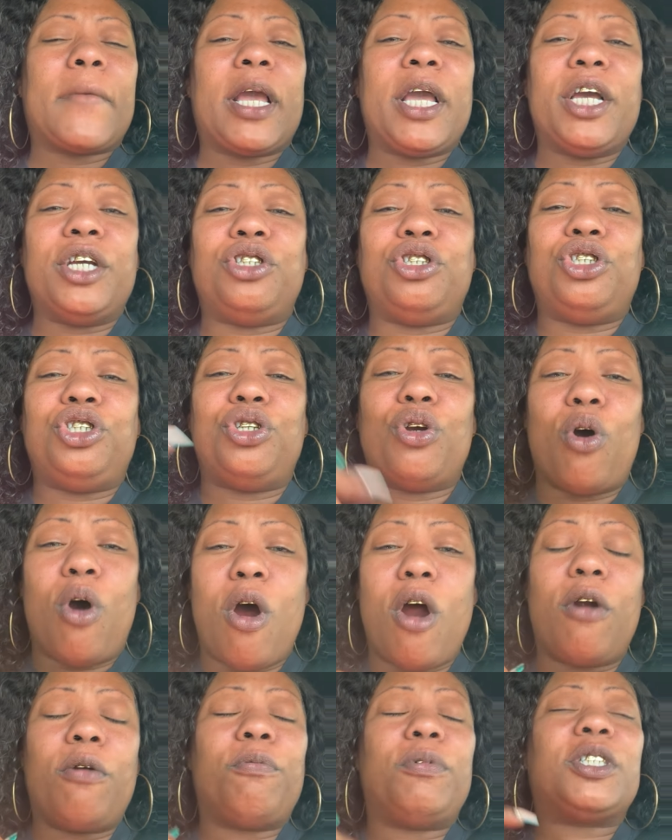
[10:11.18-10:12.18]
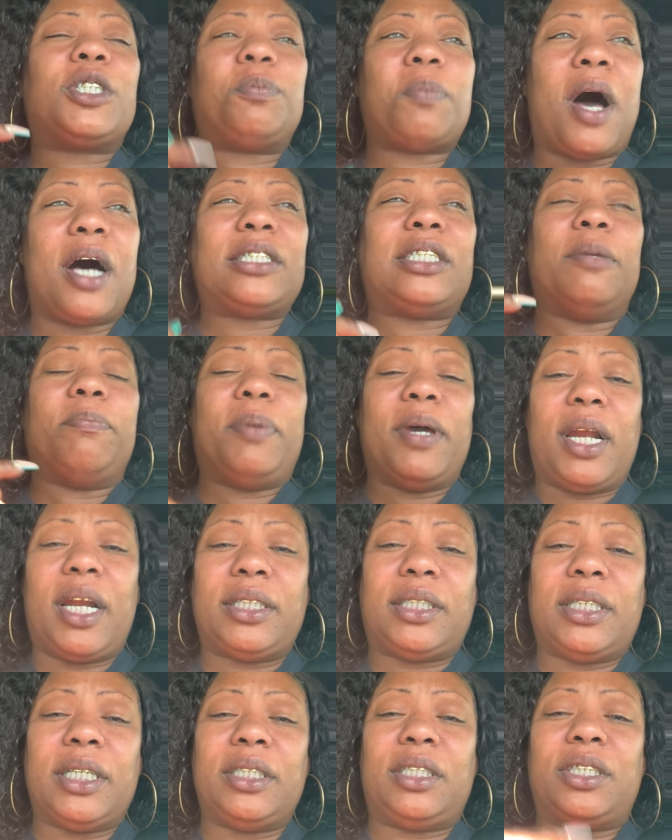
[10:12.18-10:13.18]
is your
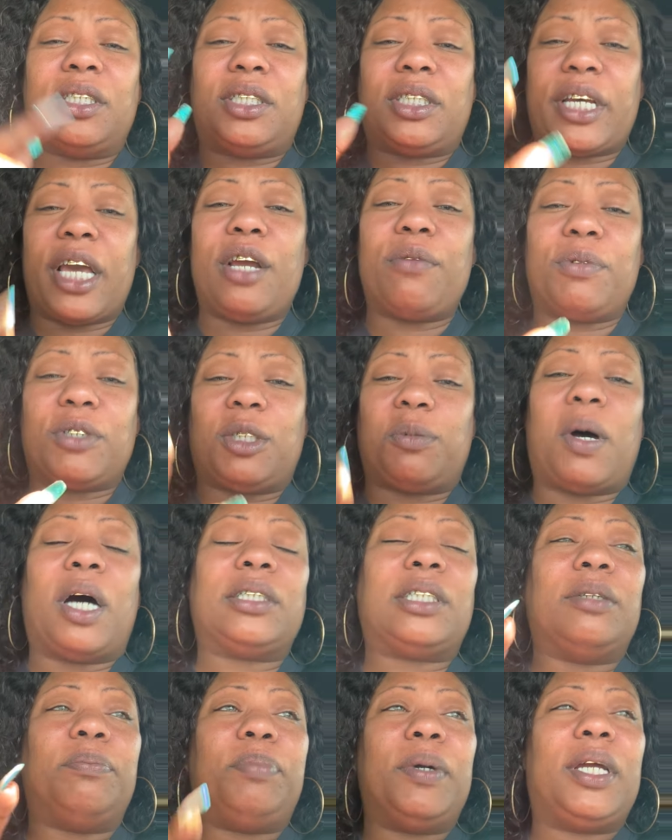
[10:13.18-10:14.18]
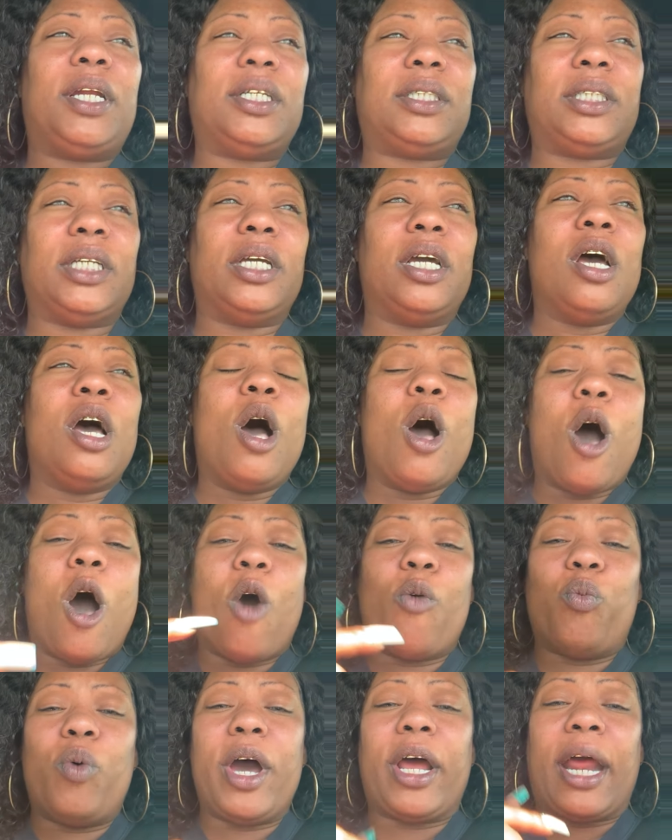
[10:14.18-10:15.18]
responsibility to take responsibility
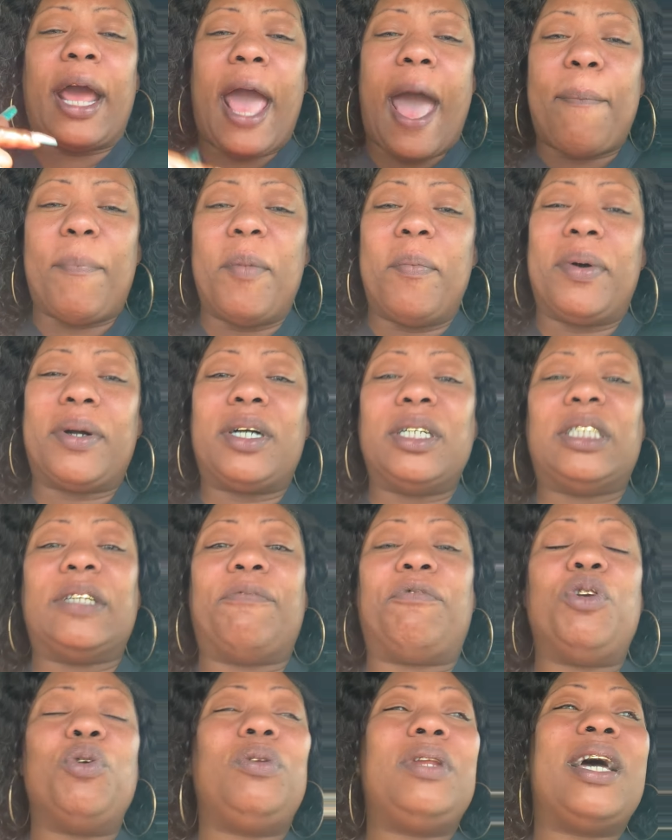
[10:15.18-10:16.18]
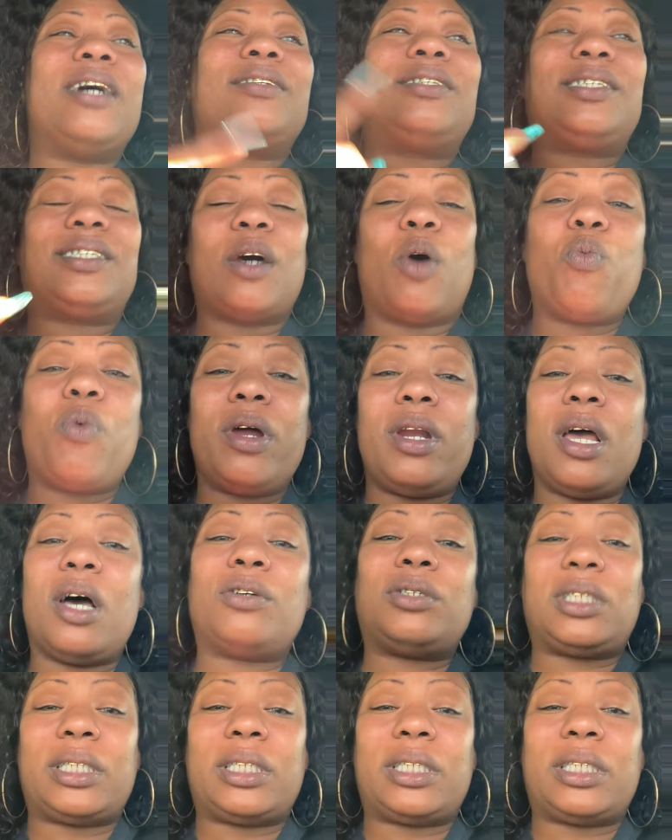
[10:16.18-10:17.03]
of what happened. Because if you let someone else